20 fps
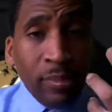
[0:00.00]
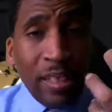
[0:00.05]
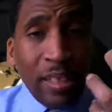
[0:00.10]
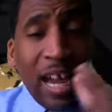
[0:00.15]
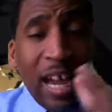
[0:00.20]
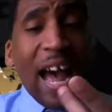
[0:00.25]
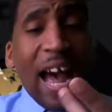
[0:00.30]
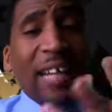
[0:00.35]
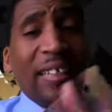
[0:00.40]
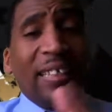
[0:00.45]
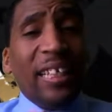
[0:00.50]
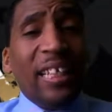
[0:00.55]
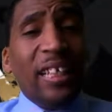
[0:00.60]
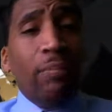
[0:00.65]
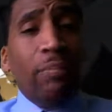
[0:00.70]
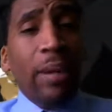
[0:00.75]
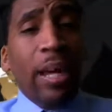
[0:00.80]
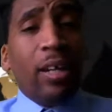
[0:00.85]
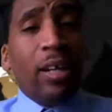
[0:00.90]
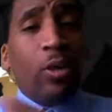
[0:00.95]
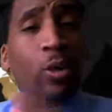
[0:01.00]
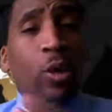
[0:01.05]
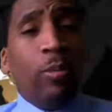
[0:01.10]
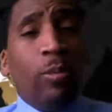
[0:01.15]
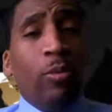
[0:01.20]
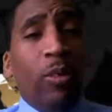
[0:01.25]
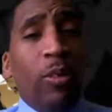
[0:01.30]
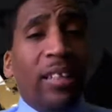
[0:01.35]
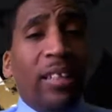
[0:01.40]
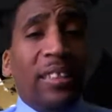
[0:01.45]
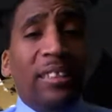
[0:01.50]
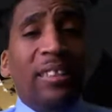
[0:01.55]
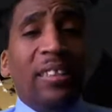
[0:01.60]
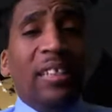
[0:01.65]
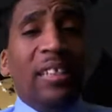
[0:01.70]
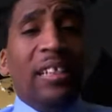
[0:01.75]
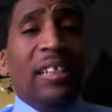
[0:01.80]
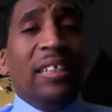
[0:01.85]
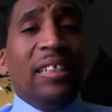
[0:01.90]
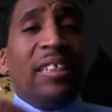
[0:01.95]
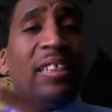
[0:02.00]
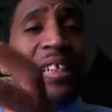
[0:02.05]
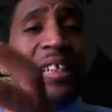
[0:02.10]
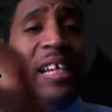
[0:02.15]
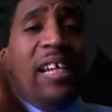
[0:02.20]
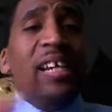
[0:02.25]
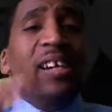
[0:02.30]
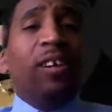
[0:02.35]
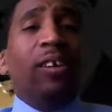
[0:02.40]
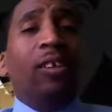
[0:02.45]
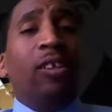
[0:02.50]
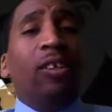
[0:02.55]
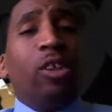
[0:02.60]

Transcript: How are these big corporations still